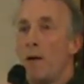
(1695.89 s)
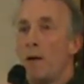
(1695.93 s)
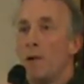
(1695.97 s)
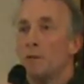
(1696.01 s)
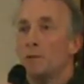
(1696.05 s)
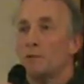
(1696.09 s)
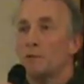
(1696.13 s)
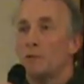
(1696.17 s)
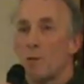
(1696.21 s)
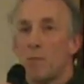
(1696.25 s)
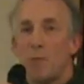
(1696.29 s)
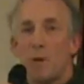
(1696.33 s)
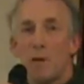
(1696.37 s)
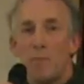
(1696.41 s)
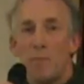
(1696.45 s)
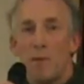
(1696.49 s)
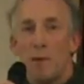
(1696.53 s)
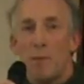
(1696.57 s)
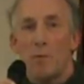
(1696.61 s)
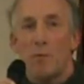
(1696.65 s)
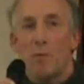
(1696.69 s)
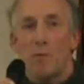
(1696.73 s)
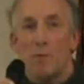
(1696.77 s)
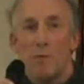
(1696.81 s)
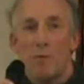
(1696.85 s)
So many
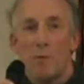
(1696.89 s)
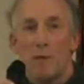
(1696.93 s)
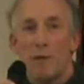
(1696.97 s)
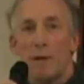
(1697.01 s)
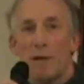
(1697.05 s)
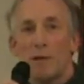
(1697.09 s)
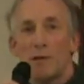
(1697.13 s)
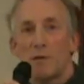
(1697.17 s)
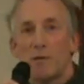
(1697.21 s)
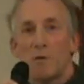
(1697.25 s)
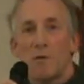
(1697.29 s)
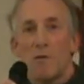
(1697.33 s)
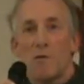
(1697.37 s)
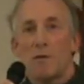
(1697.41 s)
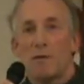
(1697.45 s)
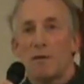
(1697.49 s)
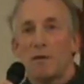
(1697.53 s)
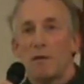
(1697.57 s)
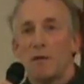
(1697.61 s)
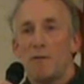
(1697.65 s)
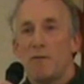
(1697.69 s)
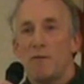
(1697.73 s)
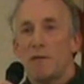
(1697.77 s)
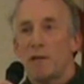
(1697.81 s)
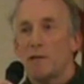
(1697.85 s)
people, when they turn on the
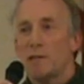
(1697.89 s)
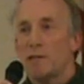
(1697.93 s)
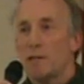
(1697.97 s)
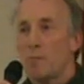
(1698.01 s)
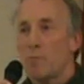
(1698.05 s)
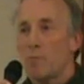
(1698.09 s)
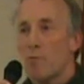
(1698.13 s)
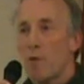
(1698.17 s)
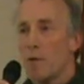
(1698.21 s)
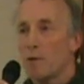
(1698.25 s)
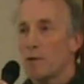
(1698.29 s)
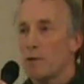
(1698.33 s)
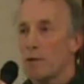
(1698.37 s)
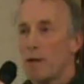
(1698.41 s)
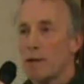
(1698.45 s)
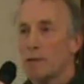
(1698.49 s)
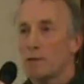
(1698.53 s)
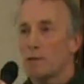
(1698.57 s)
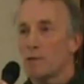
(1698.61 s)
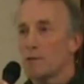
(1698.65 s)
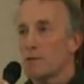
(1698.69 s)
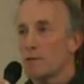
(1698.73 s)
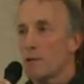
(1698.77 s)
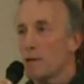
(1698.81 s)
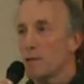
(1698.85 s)
TV and they see
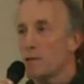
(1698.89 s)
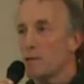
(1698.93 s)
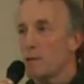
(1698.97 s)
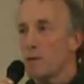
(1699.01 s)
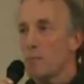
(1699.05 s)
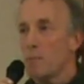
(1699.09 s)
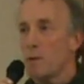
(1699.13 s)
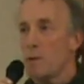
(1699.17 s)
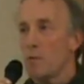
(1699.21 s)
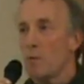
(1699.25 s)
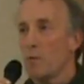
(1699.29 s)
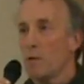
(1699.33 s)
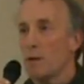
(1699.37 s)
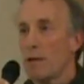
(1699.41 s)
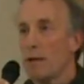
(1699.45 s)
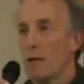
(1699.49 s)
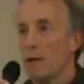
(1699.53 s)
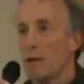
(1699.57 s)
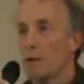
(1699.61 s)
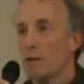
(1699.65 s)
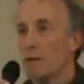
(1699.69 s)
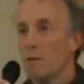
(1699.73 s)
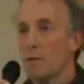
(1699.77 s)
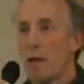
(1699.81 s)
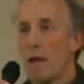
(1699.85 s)
protesters, they see people
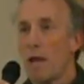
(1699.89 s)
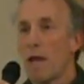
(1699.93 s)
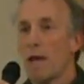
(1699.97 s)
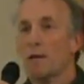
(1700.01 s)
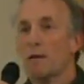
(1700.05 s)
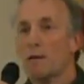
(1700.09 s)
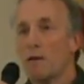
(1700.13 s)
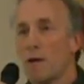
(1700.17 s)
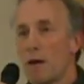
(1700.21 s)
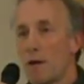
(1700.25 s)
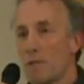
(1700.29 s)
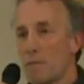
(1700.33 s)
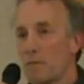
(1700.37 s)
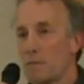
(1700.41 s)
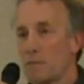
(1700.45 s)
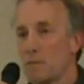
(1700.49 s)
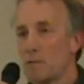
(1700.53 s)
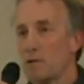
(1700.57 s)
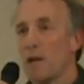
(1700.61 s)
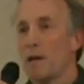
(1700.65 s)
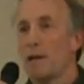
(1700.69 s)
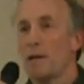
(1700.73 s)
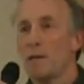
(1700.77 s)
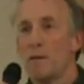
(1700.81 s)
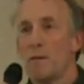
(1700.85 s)
getting handcuffed,
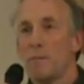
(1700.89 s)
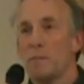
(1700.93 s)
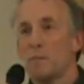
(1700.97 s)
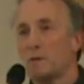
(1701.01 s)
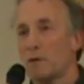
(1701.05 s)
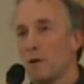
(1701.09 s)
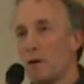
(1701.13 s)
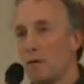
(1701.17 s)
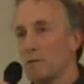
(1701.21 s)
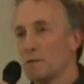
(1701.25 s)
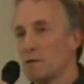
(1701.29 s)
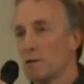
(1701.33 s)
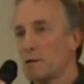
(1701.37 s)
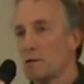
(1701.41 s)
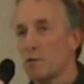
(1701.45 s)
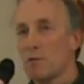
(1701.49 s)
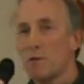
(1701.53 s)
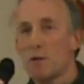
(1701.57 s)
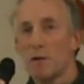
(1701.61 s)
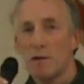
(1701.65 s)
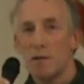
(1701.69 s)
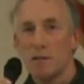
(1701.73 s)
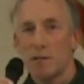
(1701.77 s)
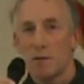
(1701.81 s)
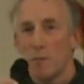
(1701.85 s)
chained themselves to
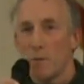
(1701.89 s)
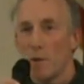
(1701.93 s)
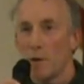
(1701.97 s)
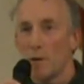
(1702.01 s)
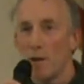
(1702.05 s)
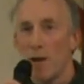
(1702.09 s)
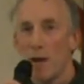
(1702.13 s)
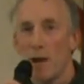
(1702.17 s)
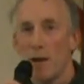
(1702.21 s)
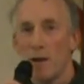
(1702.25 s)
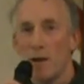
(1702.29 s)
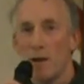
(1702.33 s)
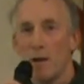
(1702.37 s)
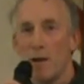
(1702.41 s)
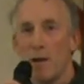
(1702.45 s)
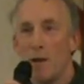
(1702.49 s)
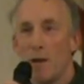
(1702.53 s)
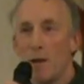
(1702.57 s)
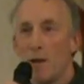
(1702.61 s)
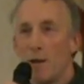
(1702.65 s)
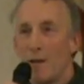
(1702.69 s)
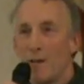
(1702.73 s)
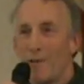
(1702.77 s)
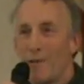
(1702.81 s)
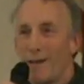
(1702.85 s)
trees and whatnot,
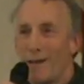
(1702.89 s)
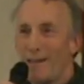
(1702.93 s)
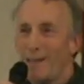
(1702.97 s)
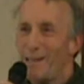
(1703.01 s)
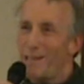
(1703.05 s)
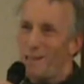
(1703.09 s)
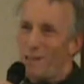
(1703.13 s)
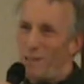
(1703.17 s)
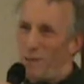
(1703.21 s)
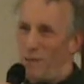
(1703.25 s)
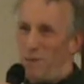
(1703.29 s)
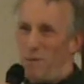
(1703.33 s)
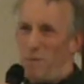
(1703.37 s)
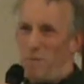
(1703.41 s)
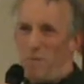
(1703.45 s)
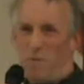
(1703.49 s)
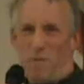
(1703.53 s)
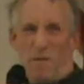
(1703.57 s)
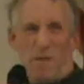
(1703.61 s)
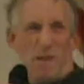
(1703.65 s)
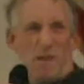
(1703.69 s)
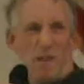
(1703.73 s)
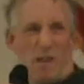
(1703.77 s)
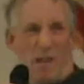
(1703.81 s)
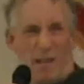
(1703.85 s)
they get this
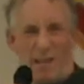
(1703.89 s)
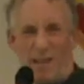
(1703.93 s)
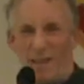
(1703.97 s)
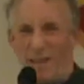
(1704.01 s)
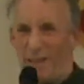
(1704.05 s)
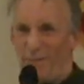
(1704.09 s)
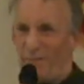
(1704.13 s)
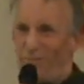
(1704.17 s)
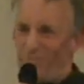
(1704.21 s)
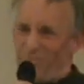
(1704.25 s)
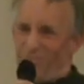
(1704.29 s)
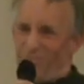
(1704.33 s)
feeling like,